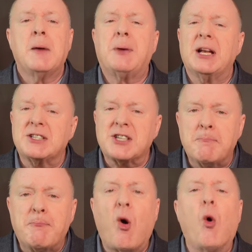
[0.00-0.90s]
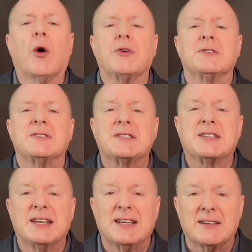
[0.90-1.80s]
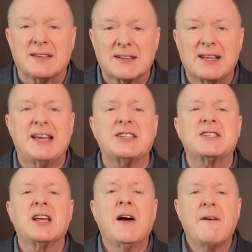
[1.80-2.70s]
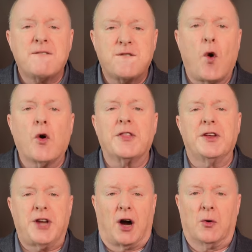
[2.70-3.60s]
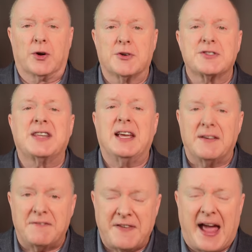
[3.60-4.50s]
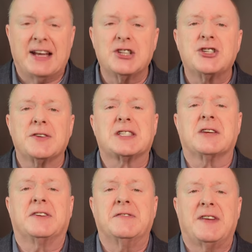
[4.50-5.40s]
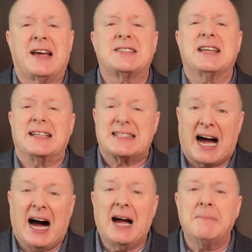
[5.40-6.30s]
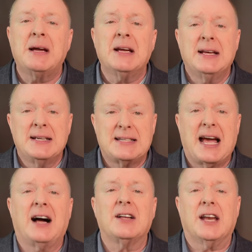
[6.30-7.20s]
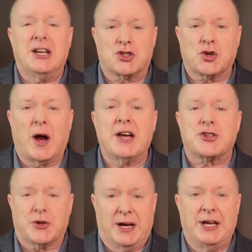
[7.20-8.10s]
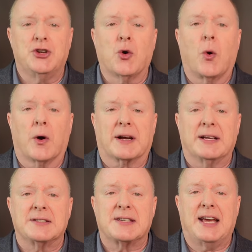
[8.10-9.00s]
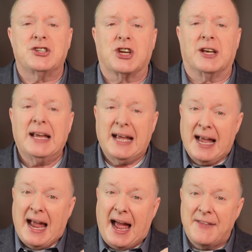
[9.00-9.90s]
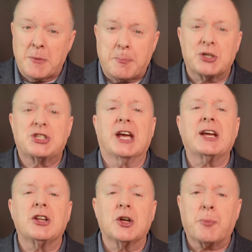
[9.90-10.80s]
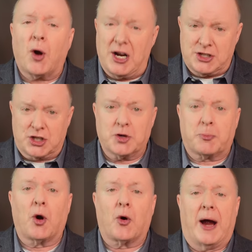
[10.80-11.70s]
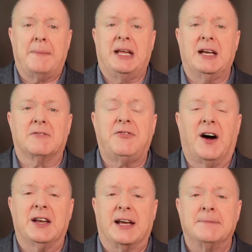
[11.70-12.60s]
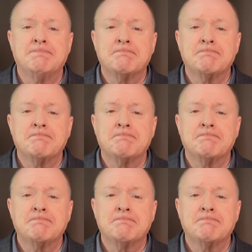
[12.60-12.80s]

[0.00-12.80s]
But it's important to list for the donors the advantages of investing time, talent, and treasure in your organization and the particular project or program needing funding.